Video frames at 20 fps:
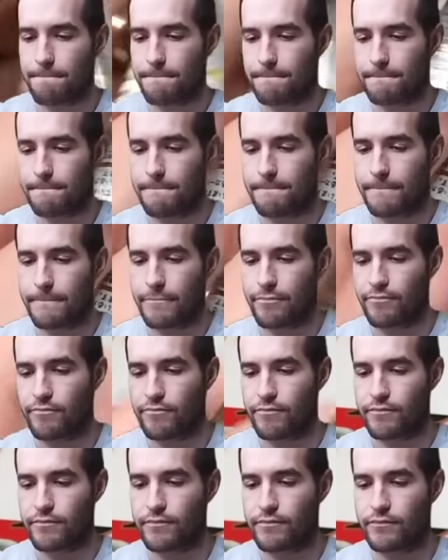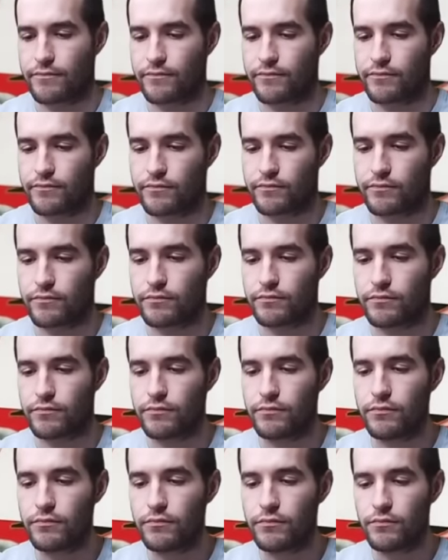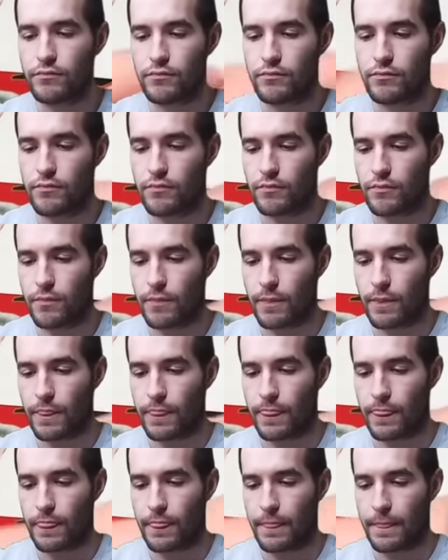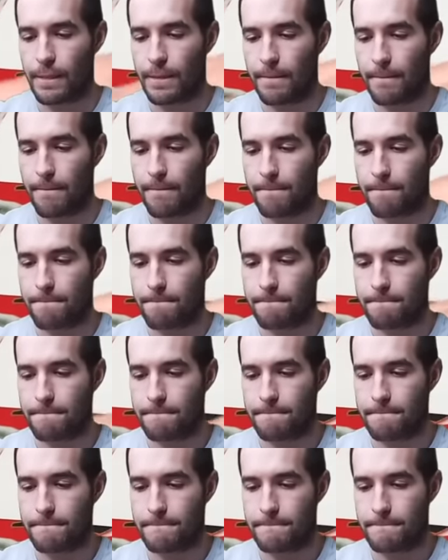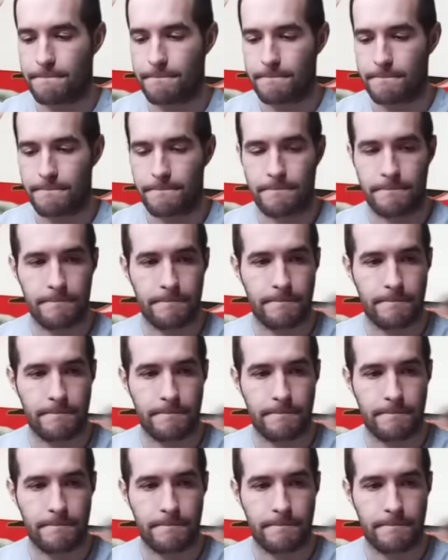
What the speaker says: Nobody speaks.